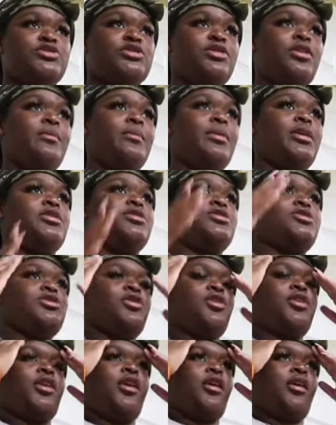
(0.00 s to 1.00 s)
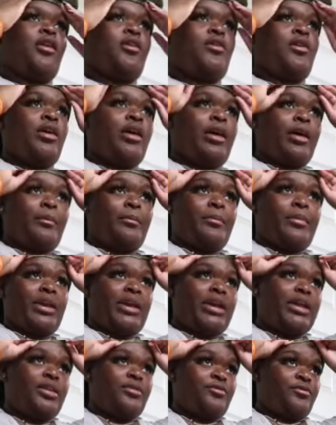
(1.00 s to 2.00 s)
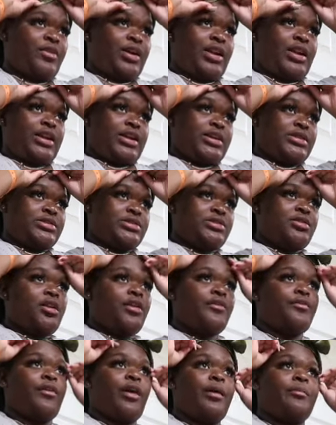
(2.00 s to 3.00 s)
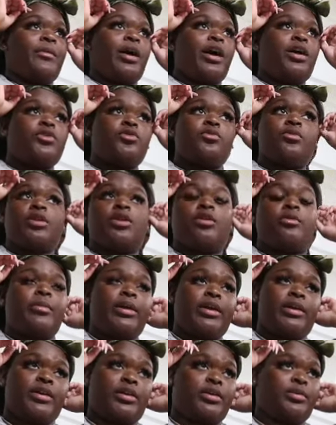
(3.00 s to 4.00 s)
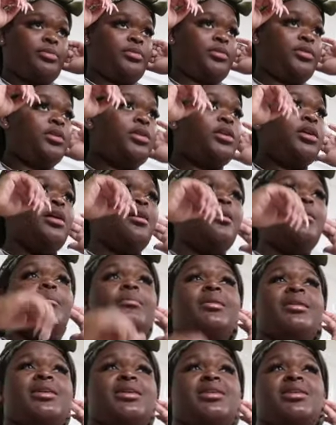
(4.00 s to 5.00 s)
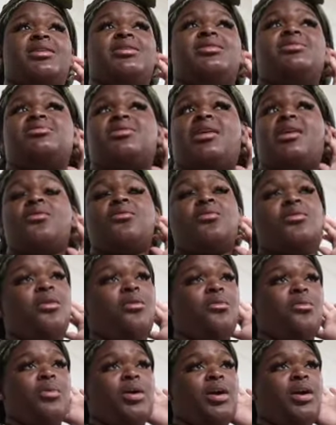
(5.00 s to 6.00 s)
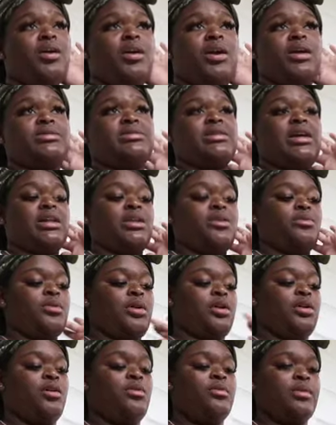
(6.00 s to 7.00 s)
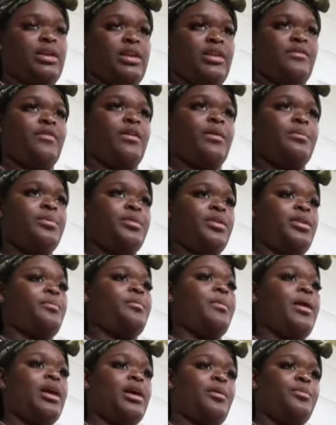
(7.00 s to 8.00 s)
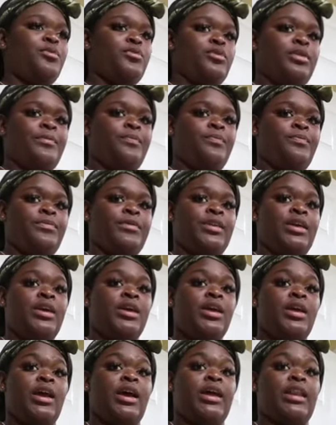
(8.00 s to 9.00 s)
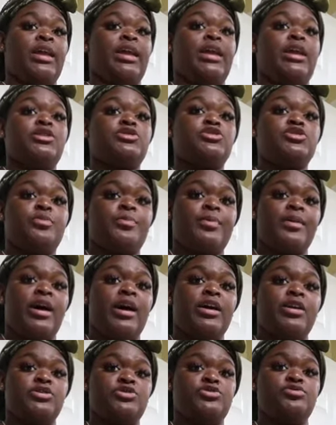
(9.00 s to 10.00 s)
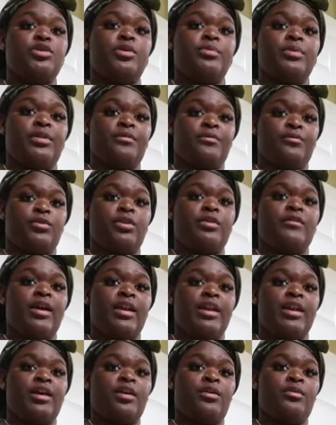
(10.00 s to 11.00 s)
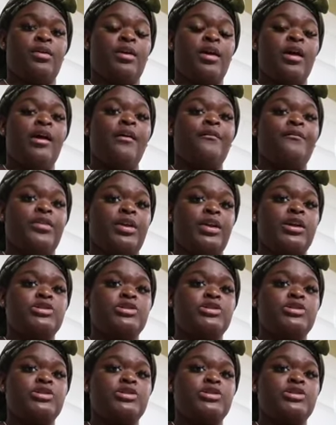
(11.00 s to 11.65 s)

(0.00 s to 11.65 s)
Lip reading: So I'm about to show y'all me getting ready and stuff. I'm not doing no makeup because I don't know where exactly we're going. And if I put makeup on and it gets super hot, because you know we're in Florida right now, if it